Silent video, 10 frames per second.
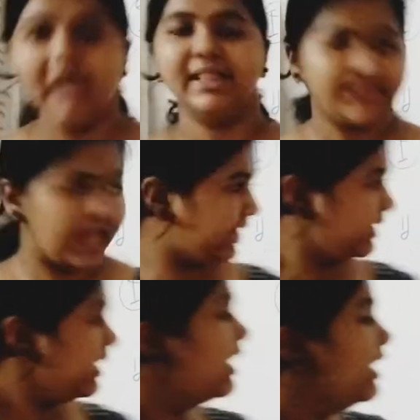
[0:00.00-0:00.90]

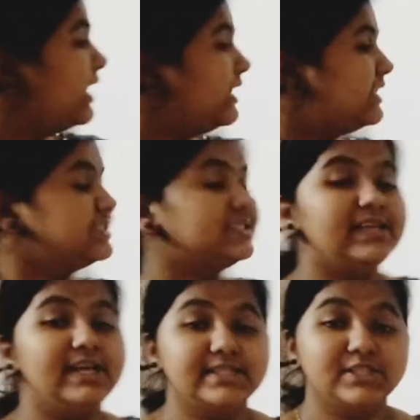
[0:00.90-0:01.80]
then it
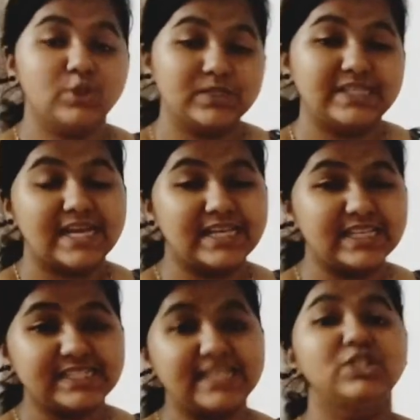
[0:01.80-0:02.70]
shows a
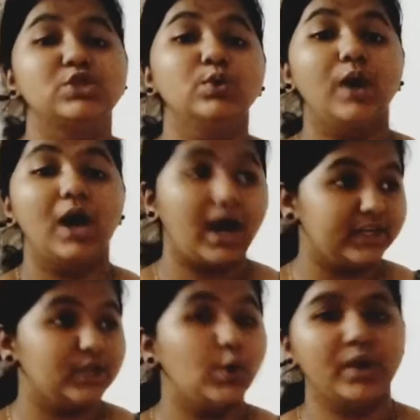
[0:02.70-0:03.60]
tendency to
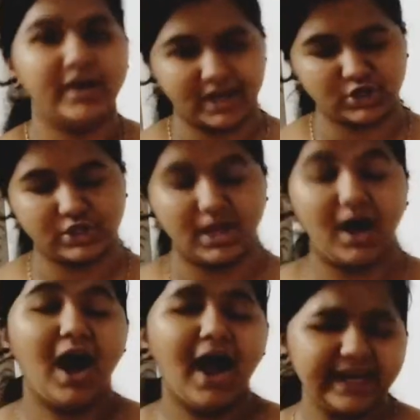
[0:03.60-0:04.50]
undergo reduction. A
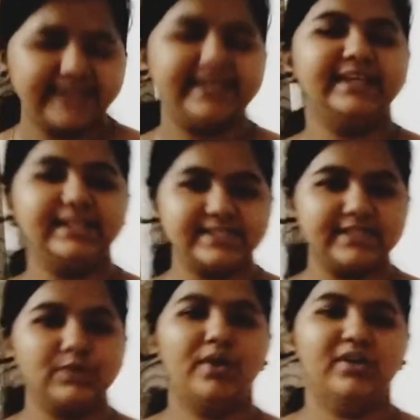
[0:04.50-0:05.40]
high tendency
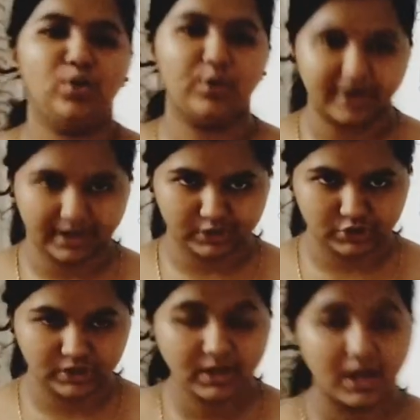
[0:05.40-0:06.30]
to undergo
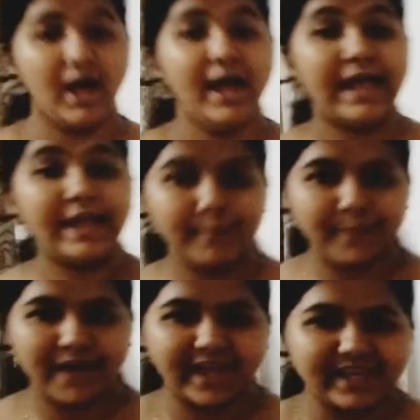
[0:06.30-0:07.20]
reduction
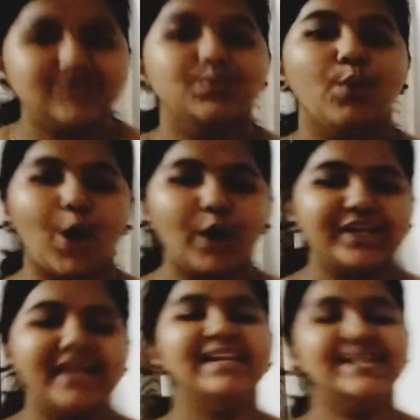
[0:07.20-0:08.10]
implies what?
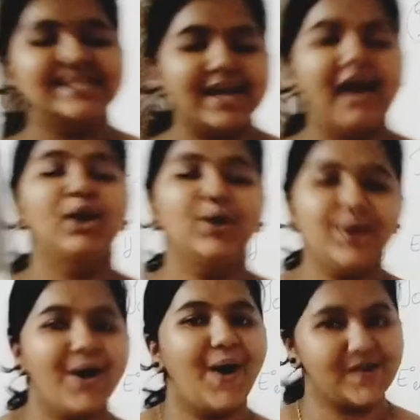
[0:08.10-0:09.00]
It is a good
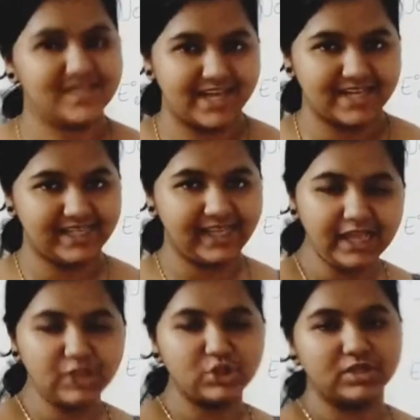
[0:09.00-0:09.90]
oxidizing
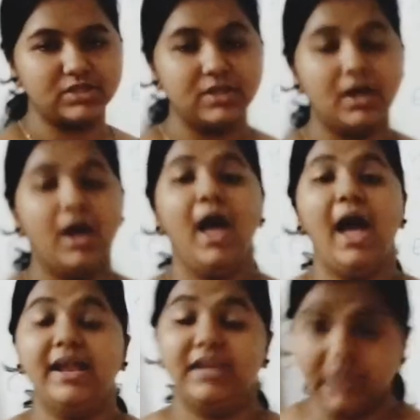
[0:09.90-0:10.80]
agent.
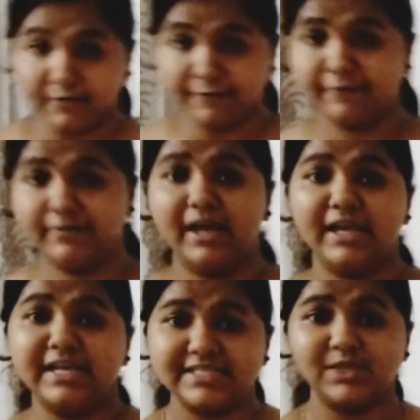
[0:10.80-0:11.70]
And if the
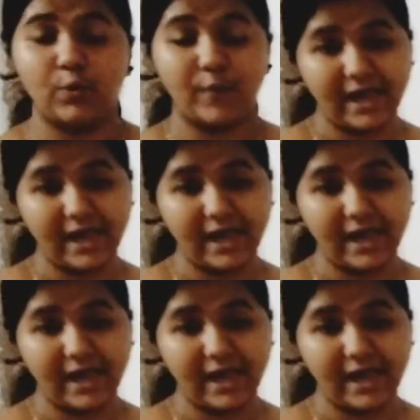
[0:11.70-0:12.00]
E0